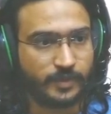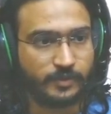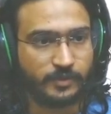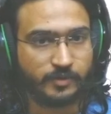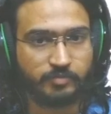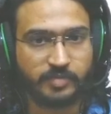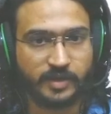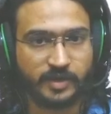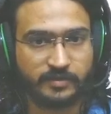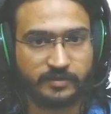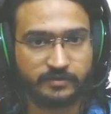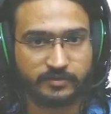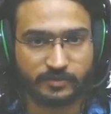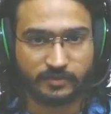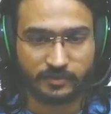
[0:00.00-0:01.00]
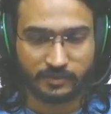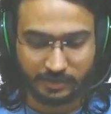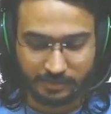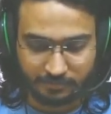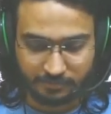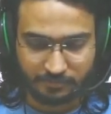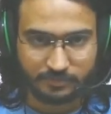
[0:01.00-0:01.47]
Oh, the path is wrong,
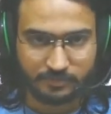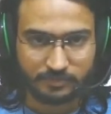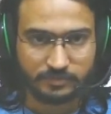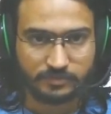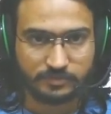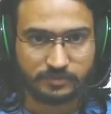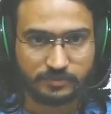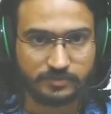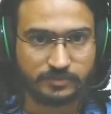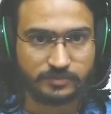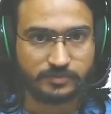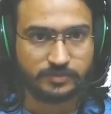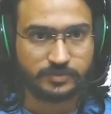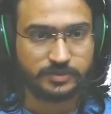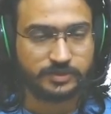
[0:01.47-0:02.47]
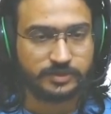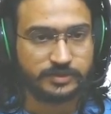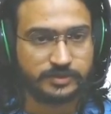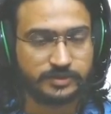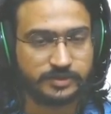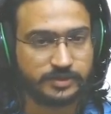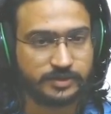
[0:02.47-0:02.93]
right? So
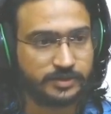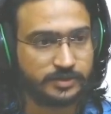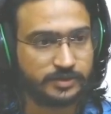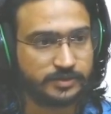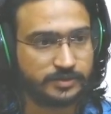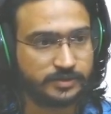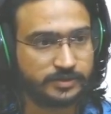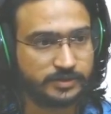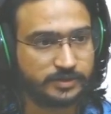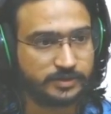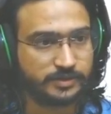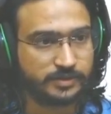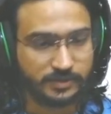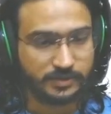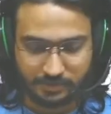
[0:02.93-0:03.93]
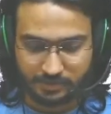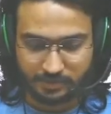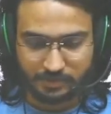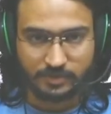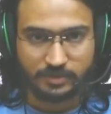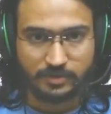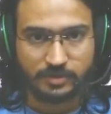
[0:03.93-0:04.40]
this is
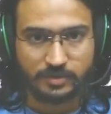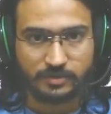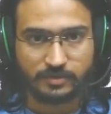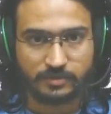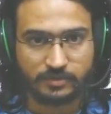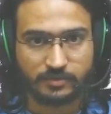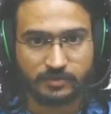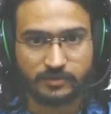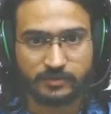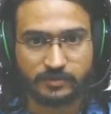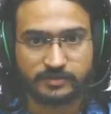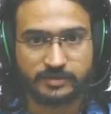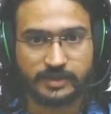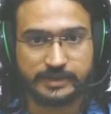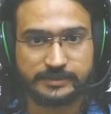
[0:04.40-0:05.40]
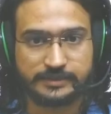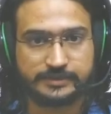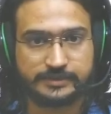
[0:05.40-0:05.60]
// I